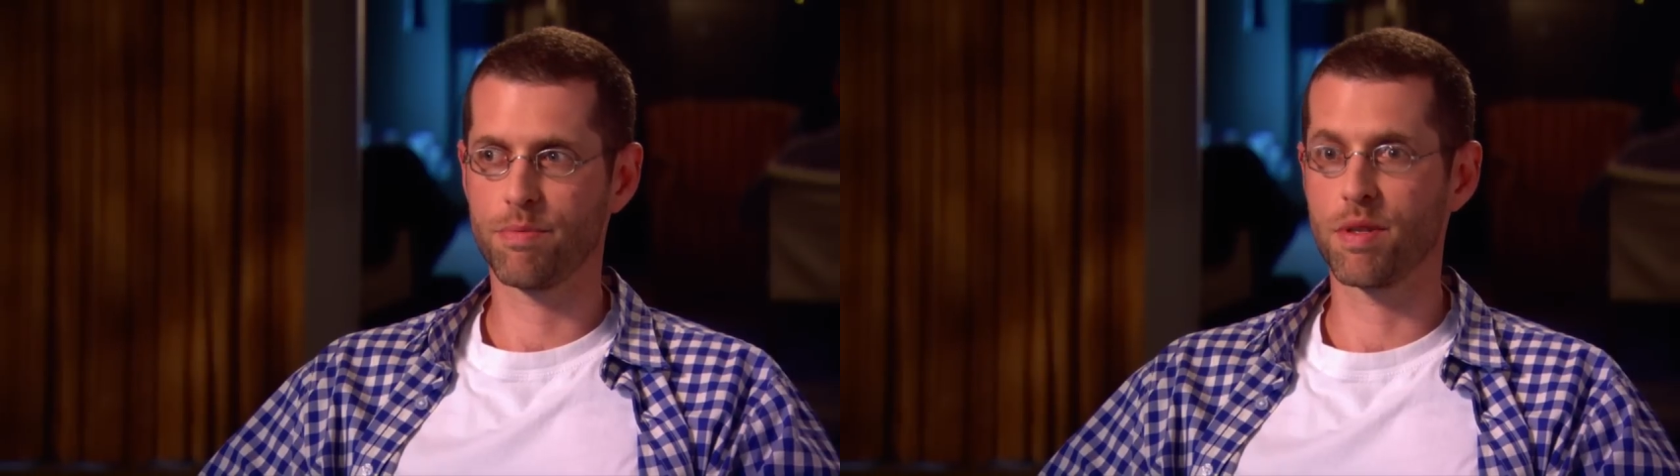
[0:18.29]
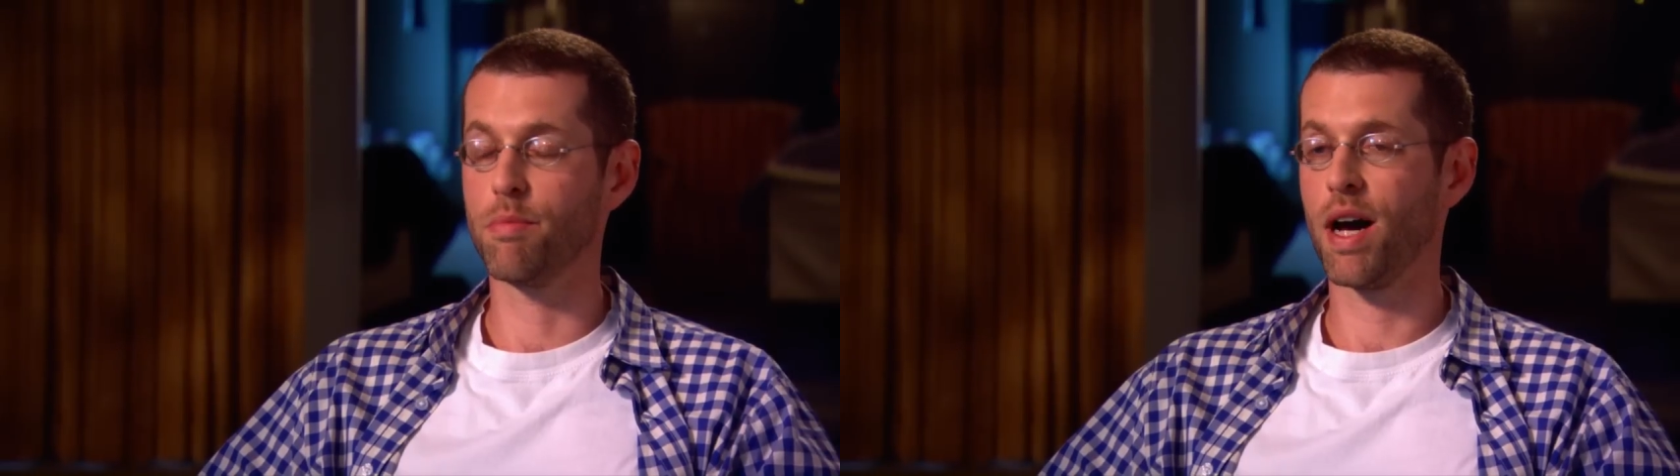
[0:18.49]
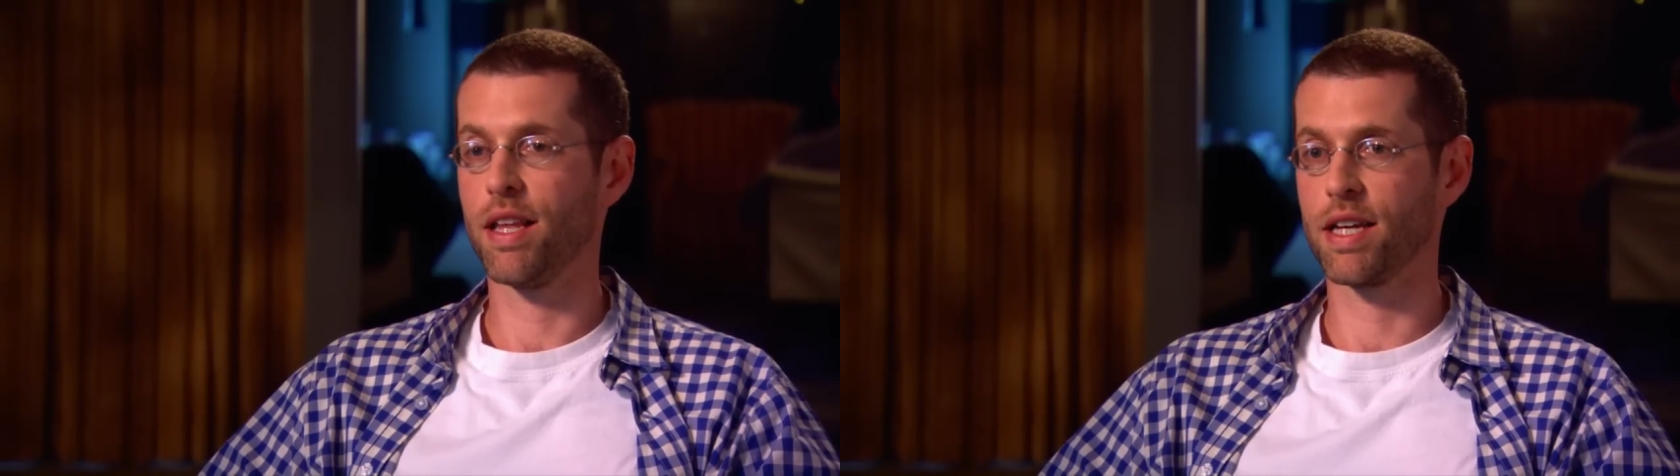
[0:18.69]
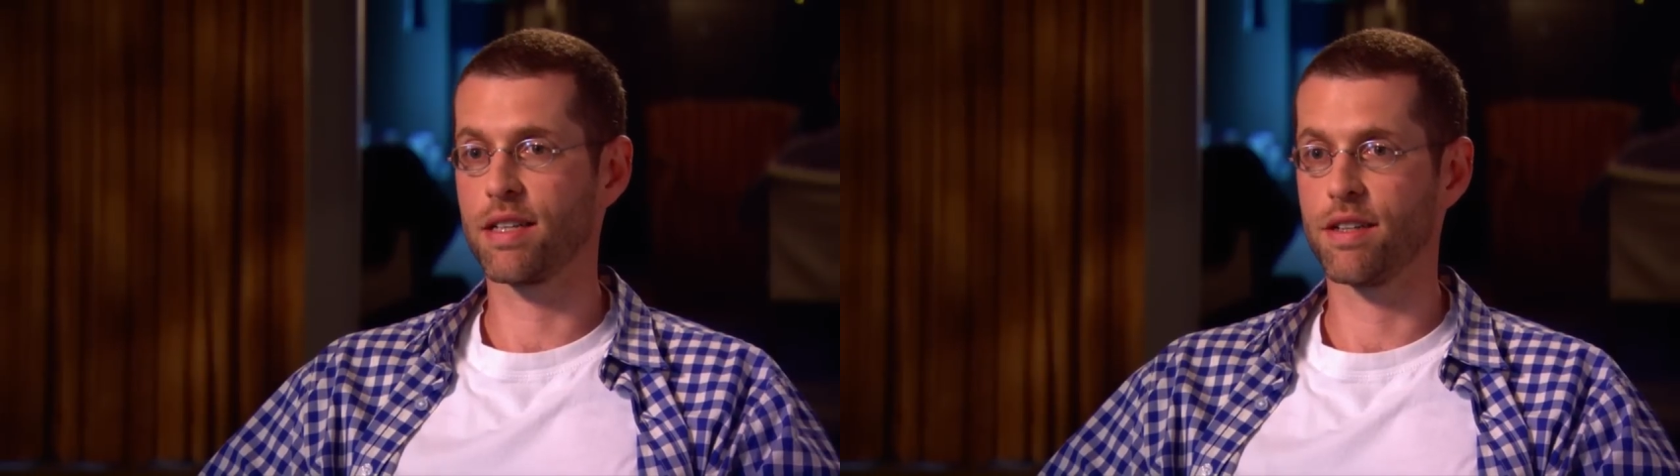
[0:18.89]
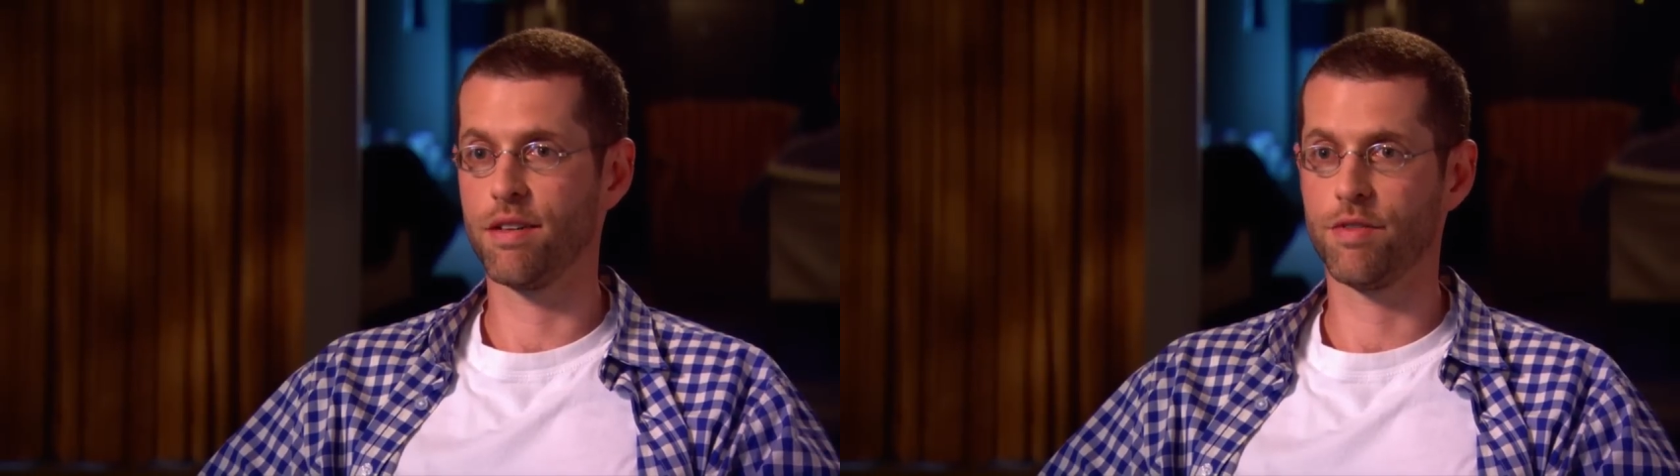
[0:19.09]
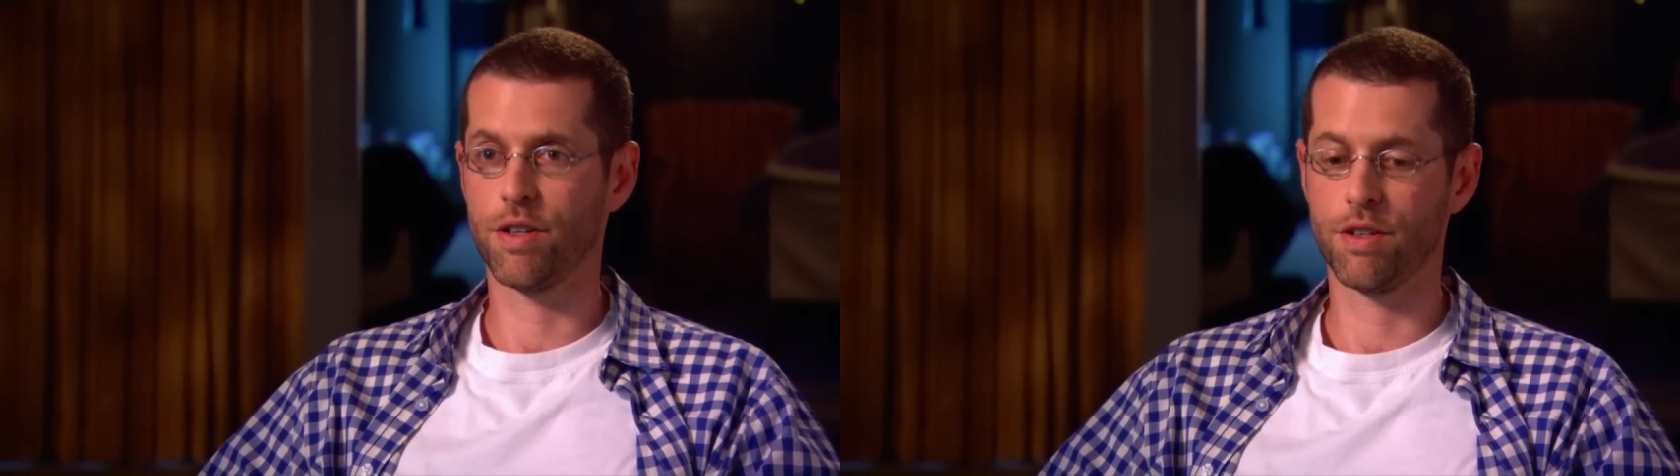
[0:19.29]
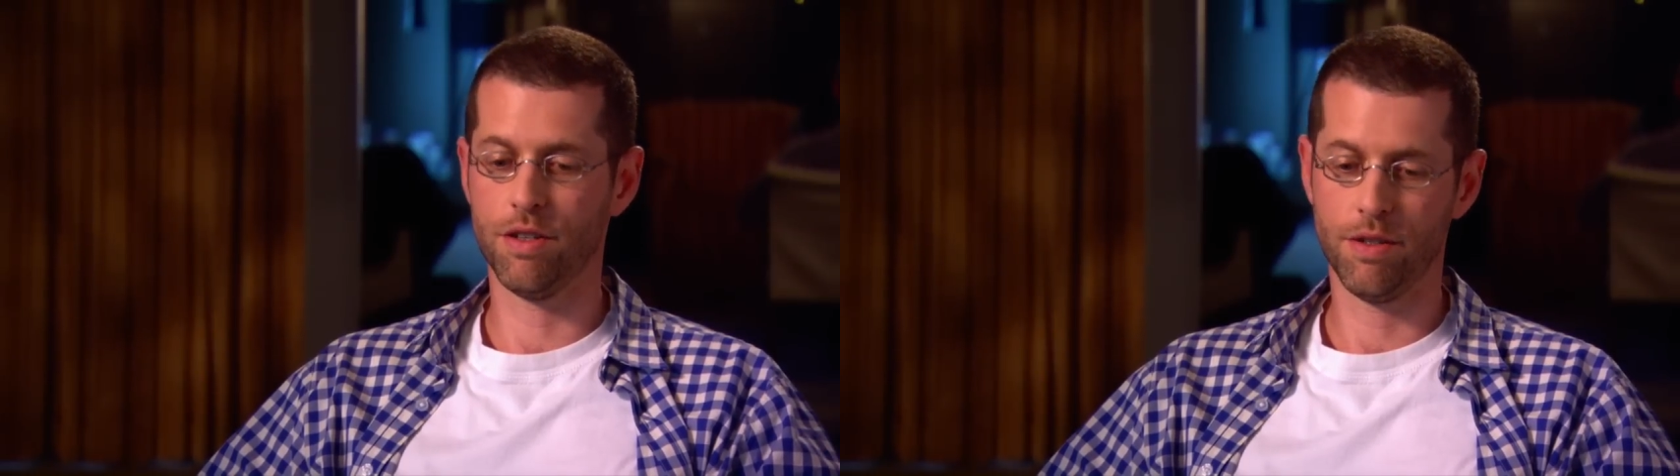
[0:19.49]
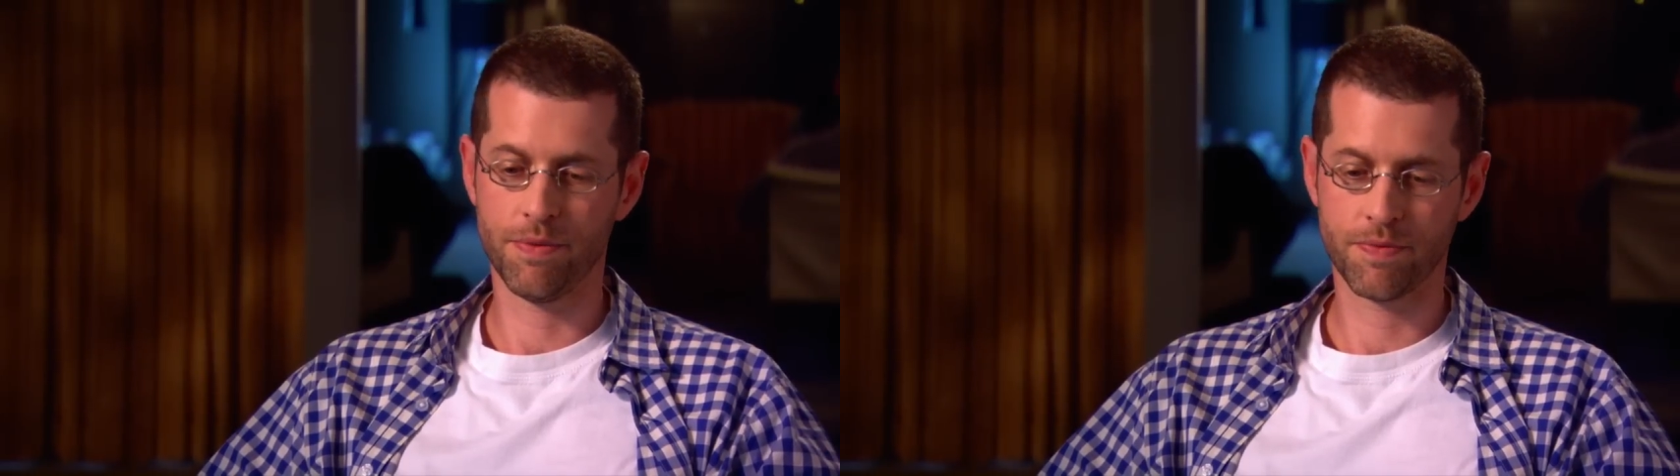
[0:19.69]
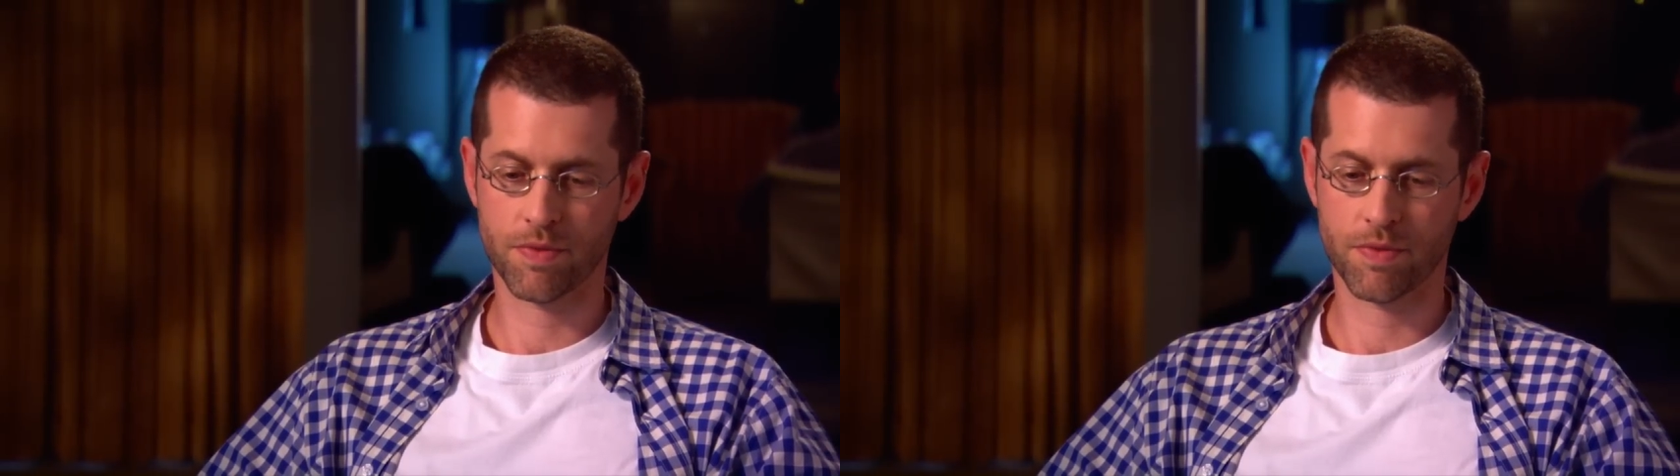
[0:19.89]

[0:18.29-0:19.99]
symbolic of her,